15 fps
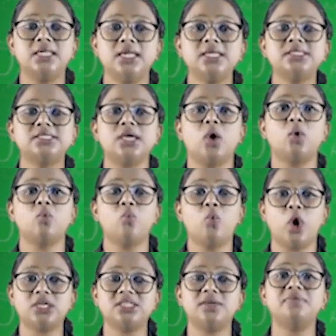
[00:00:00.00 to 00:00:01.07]
list out
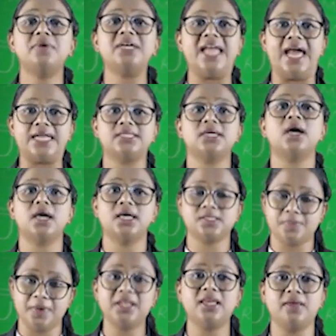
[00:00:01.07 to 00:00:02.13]
whatever data
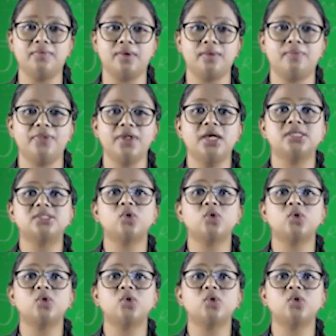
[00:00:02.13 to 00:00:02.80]
is being given.